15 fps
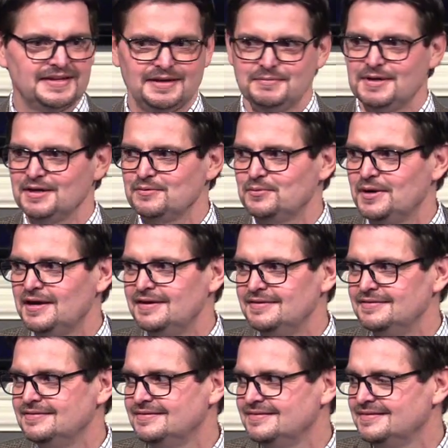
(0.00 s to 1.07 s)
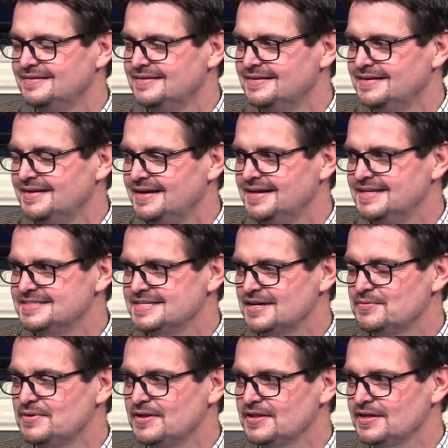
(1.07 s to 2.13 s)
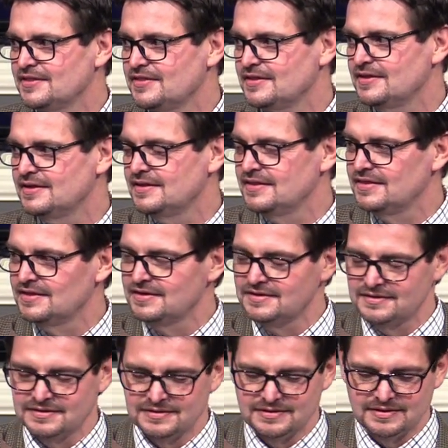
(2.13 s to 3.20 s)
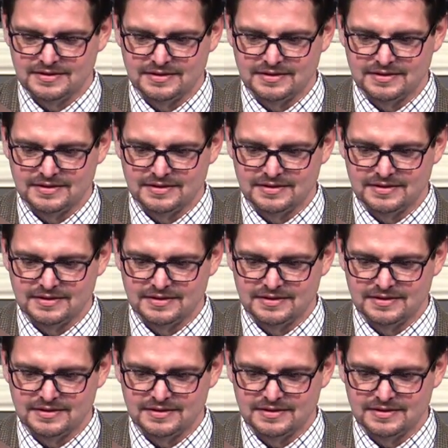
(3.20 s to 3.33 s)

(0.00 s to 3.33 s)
And I'm like, what? And he's like, well, the, the, the,